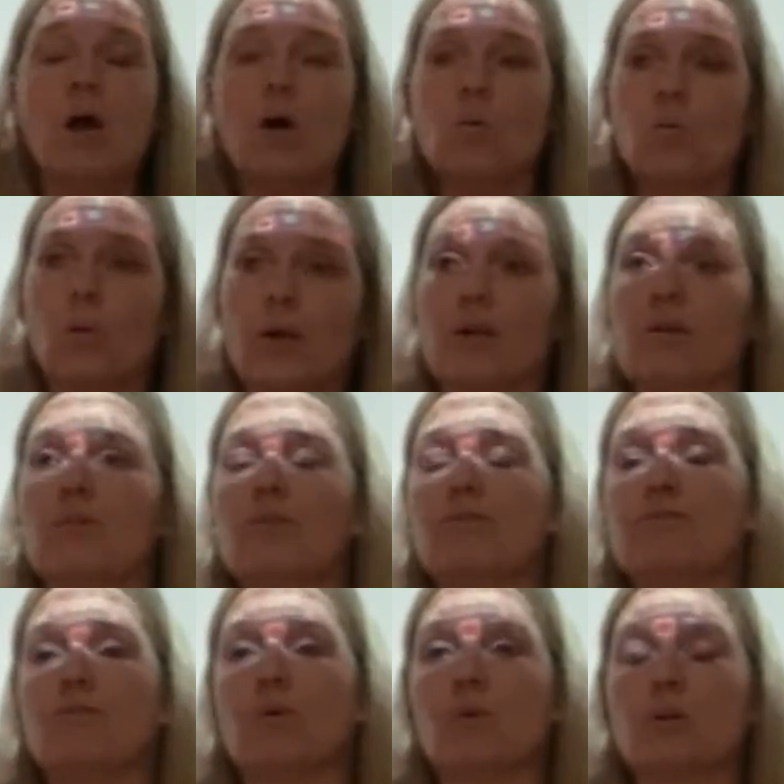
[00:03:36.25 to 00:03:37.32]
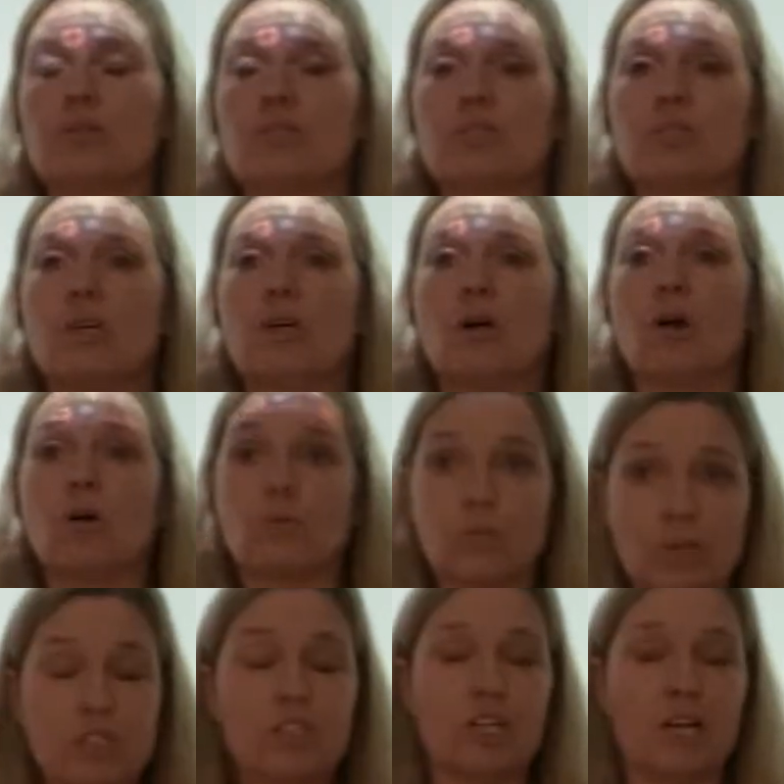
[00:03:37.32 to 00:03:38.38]
where the force
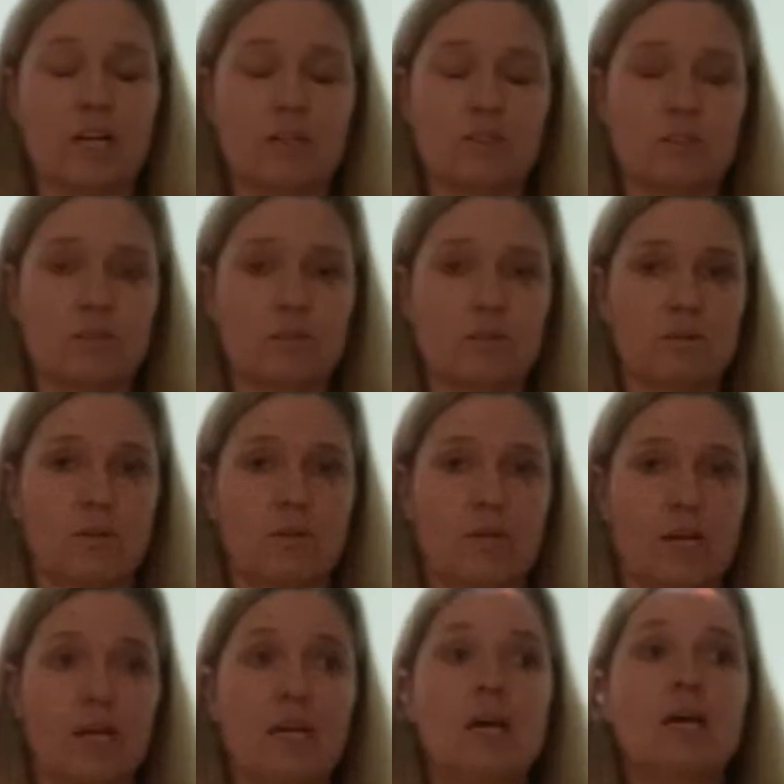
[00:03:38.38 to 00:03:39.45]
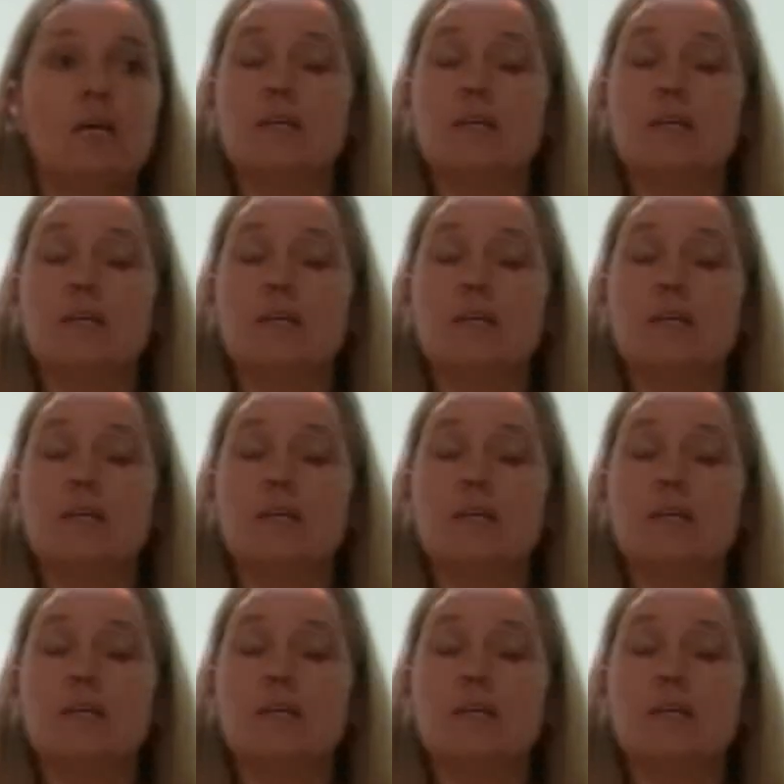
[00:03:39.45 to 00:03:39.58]
originates, okay?